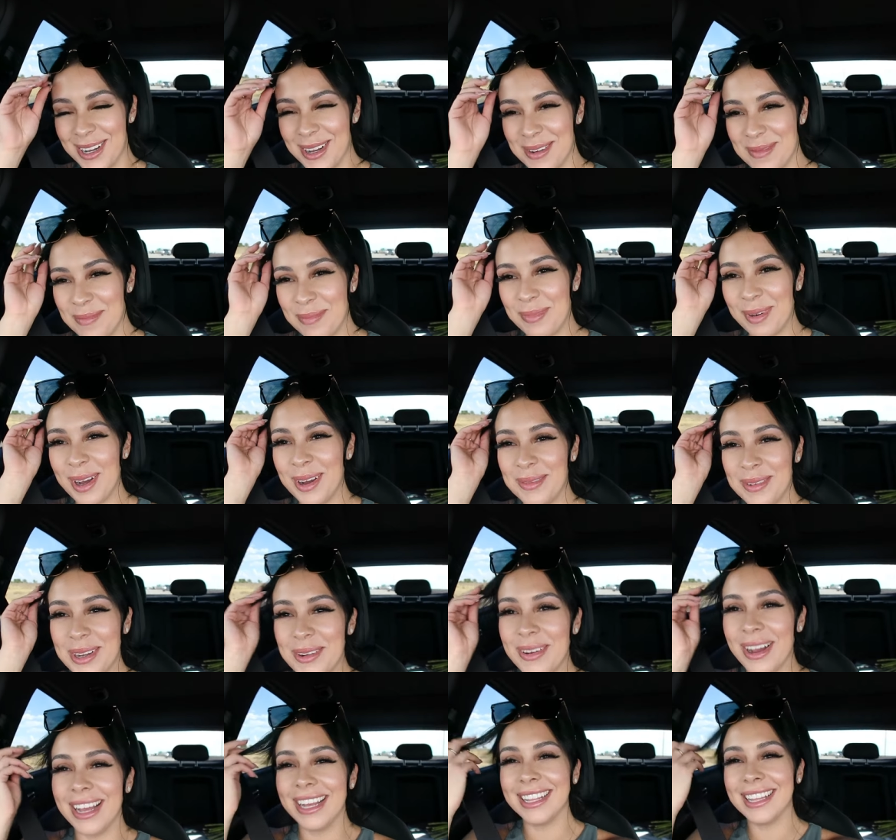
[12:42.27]
um, but
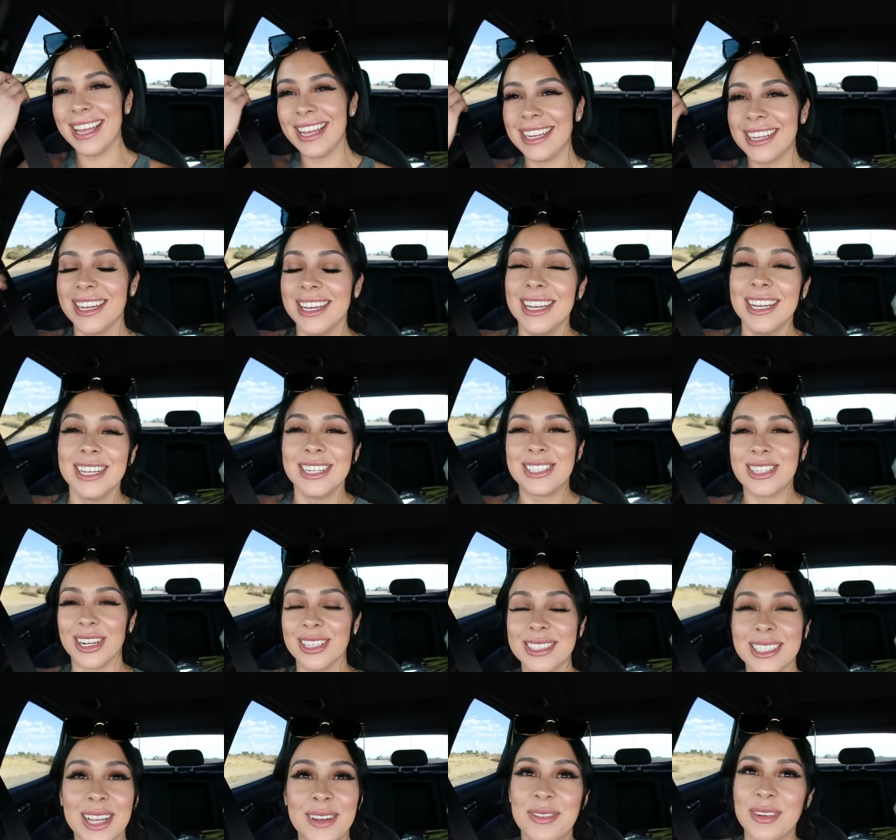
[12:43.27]
we went like
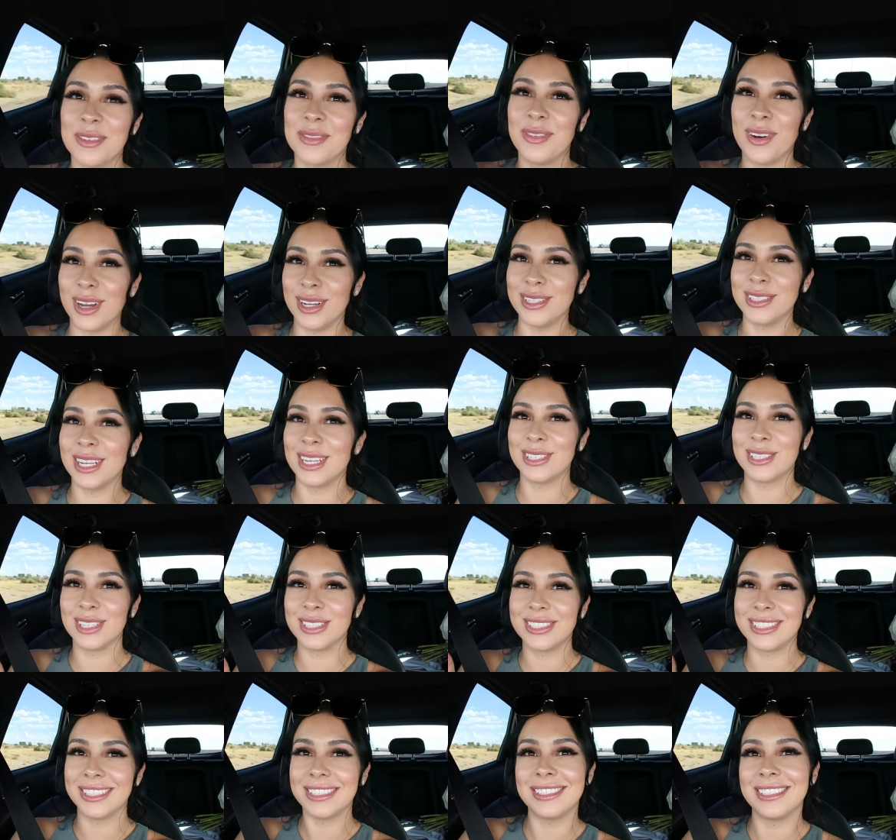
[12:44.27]
just like for fun, like
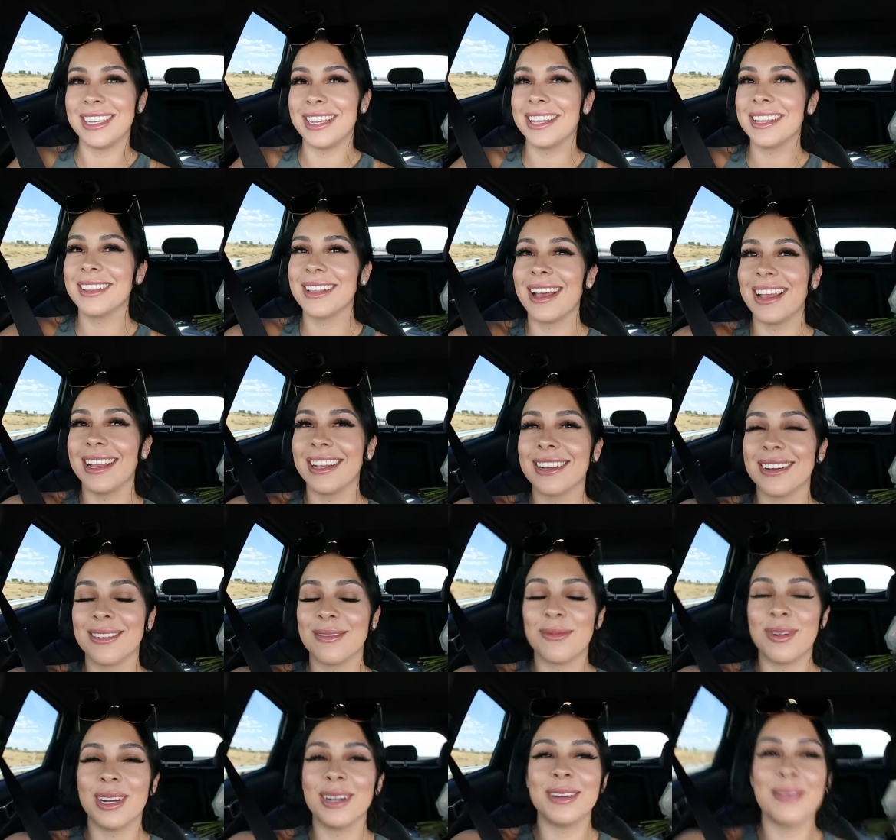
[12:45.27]
just to see like
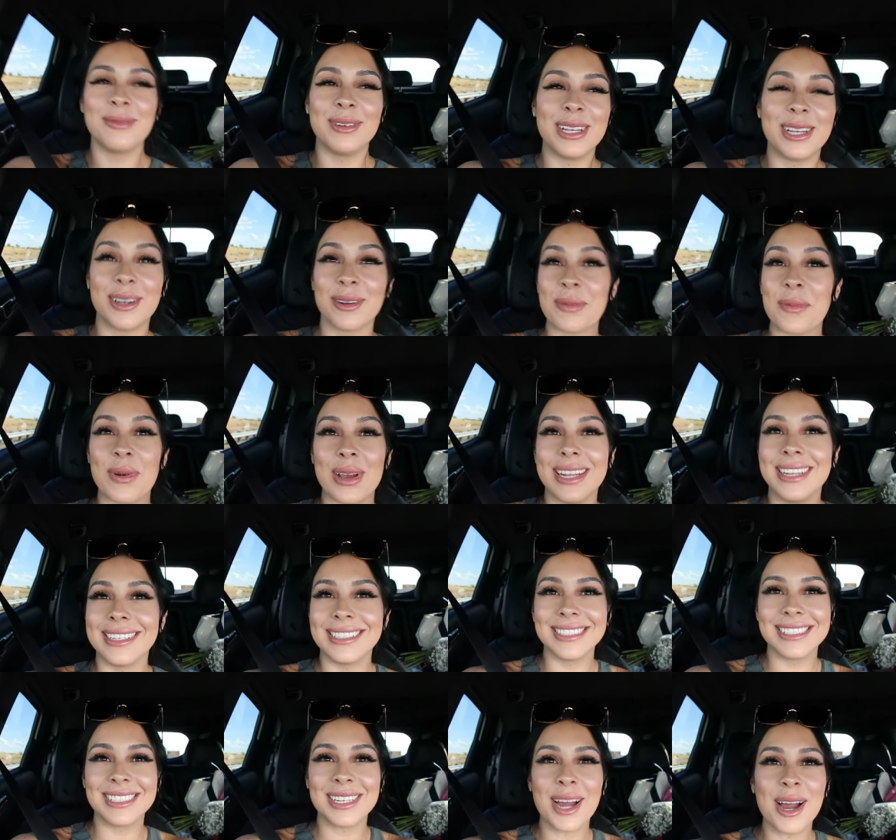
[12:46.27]
what we could win
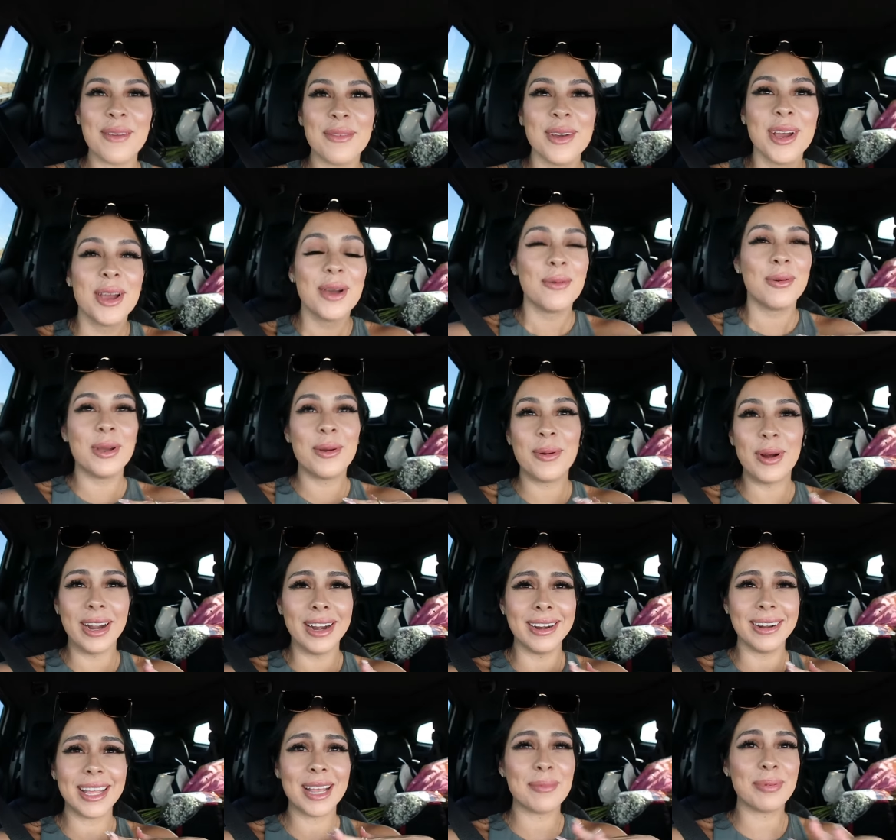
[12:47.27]
and stuff. We
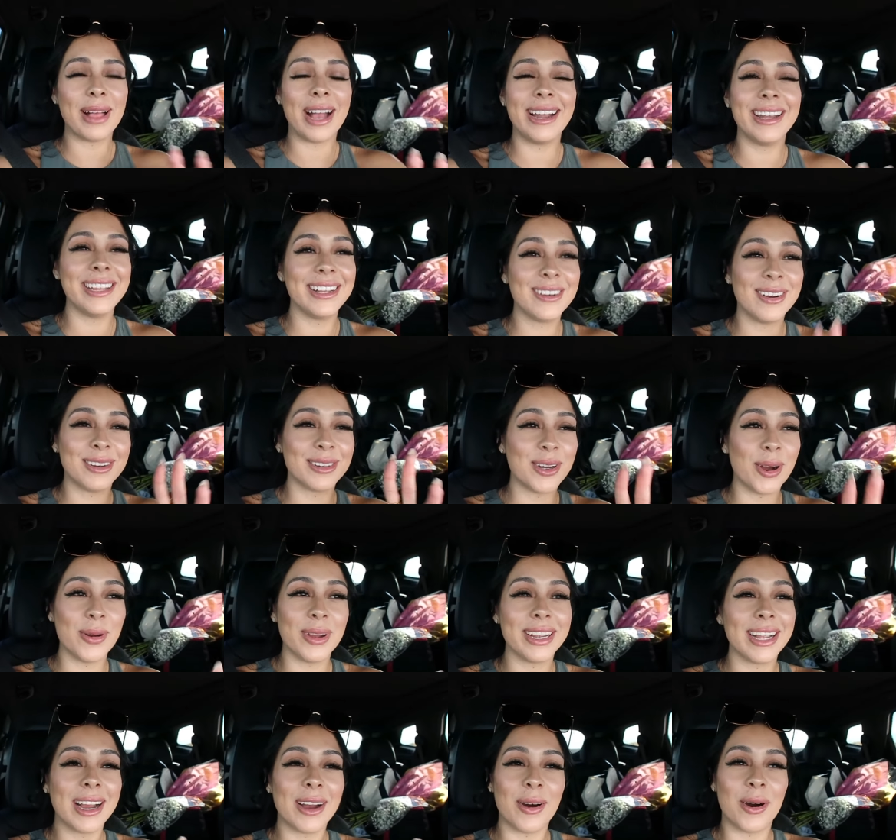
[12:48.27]
weren't like planning on
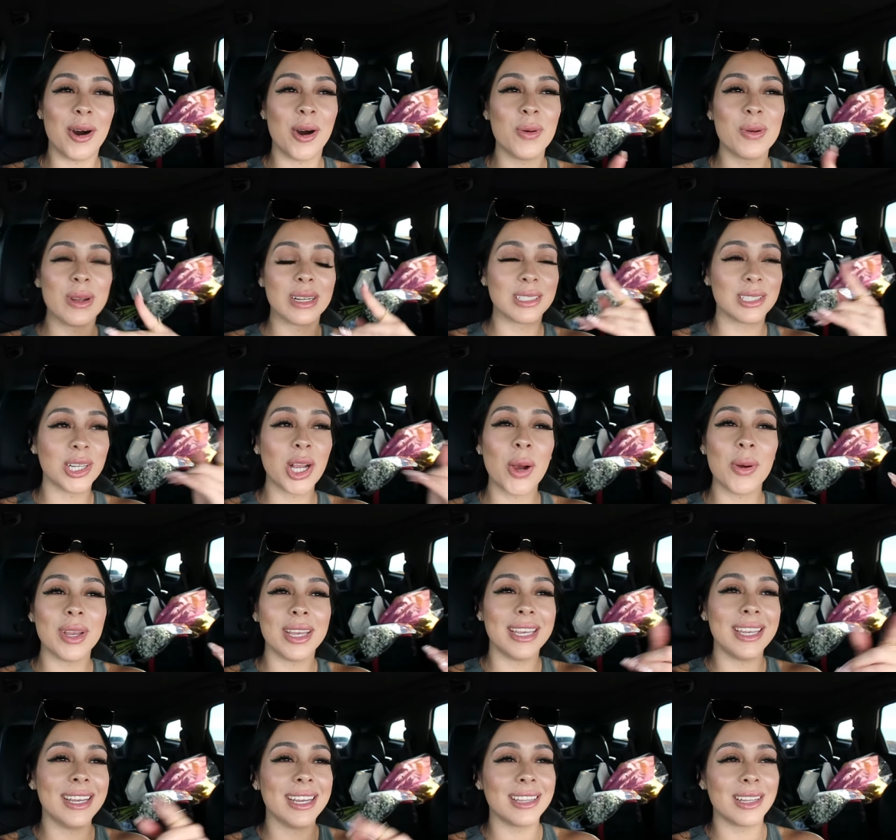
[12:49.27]
going at all. We went to go
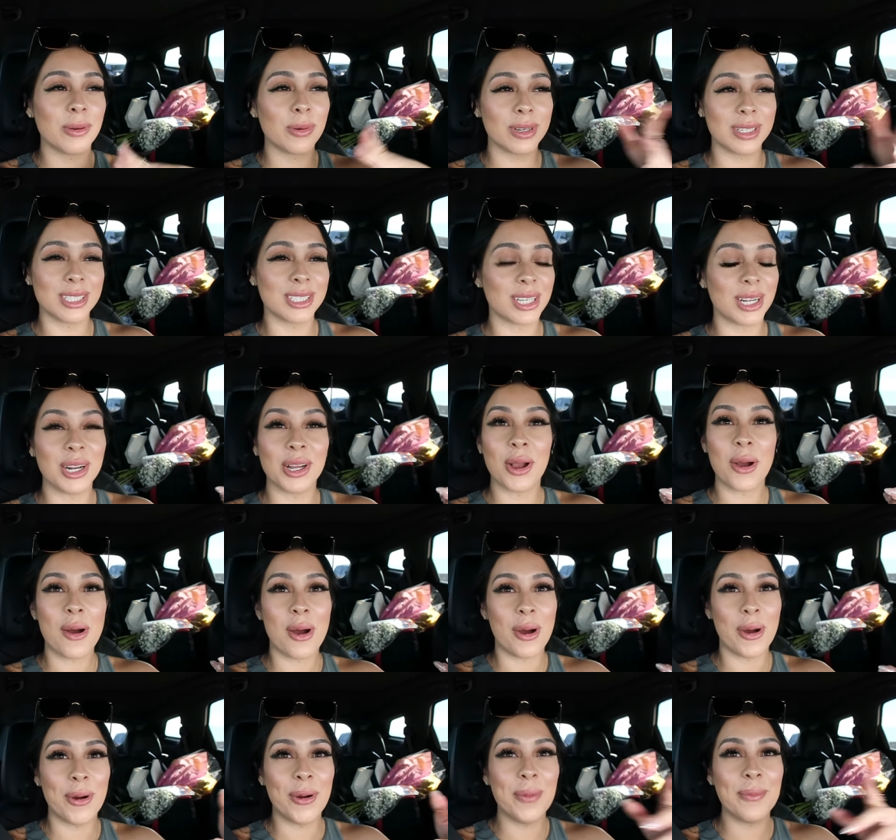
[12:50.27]
eat and then we were just gonna go
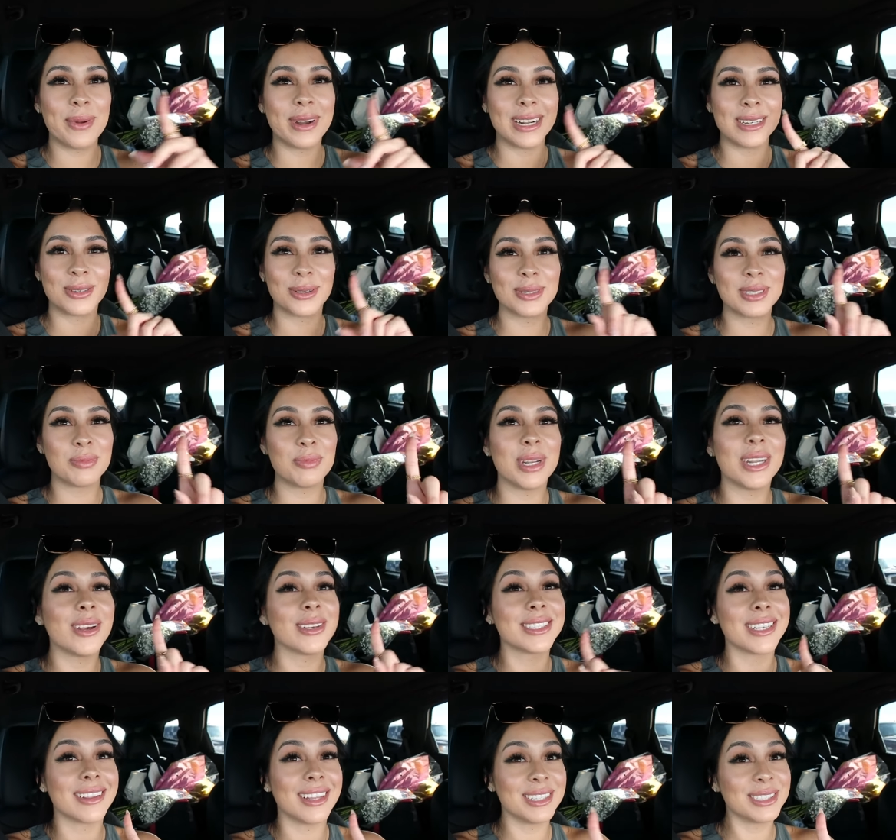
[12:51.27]
home. But I told Speedy,
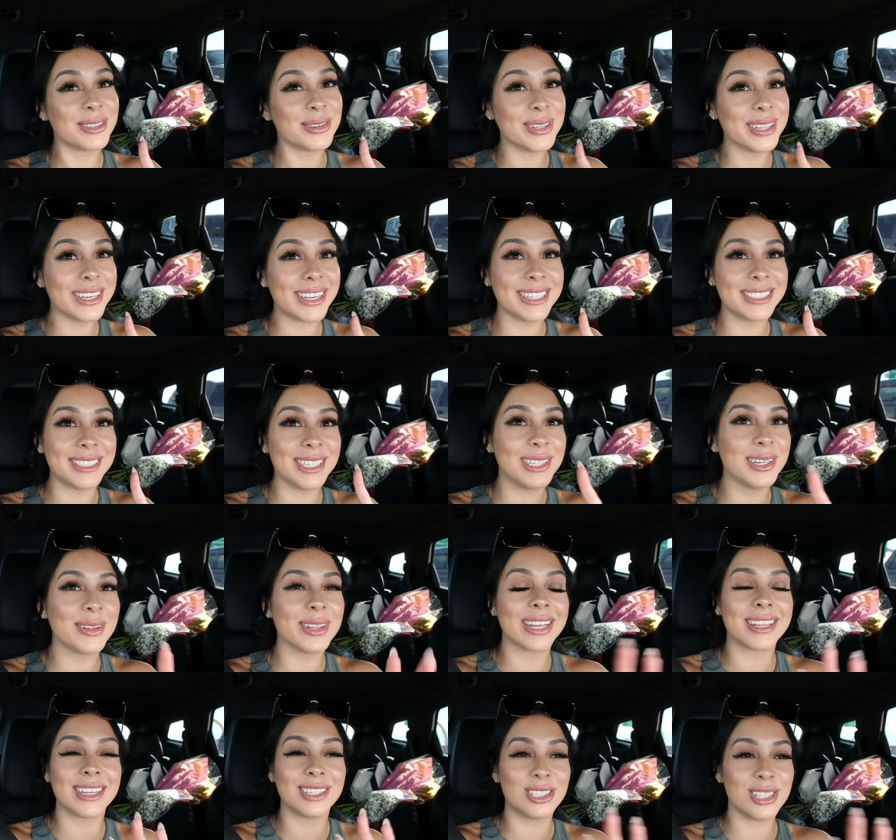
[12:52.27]
I was like, let's go to the
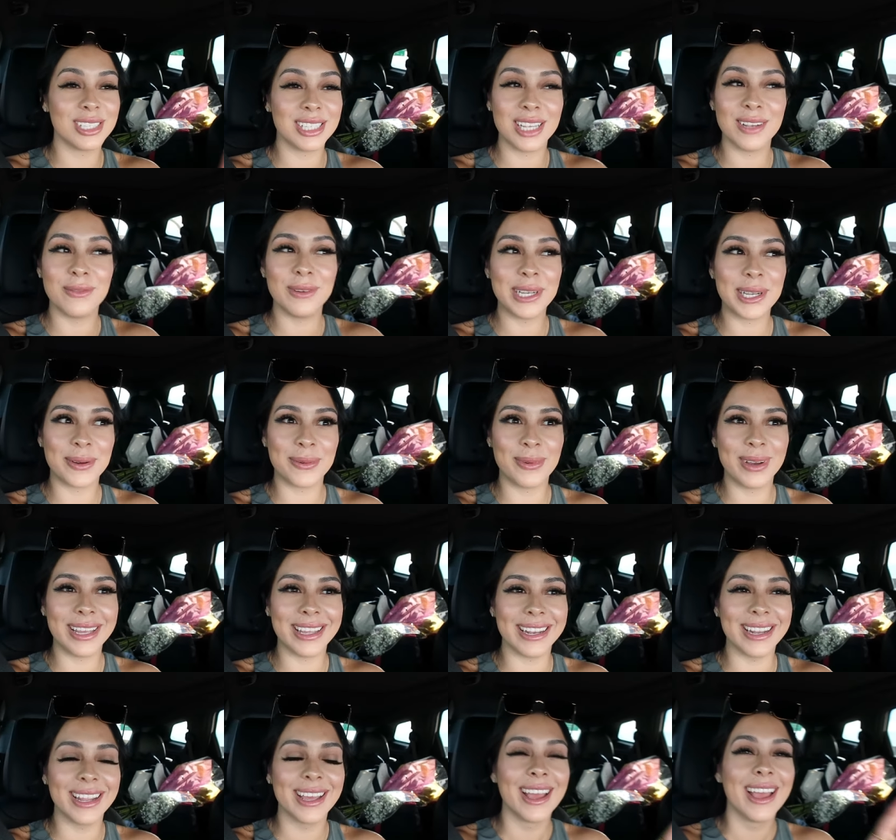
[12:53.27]
casino, like let's just see if we can
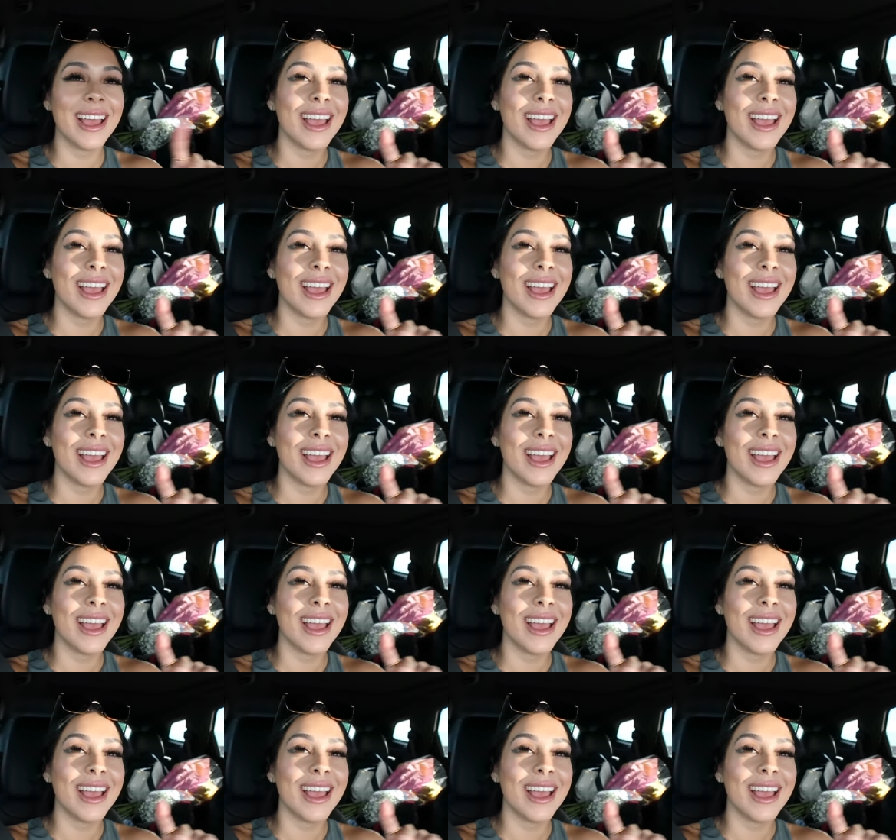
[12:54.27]
win.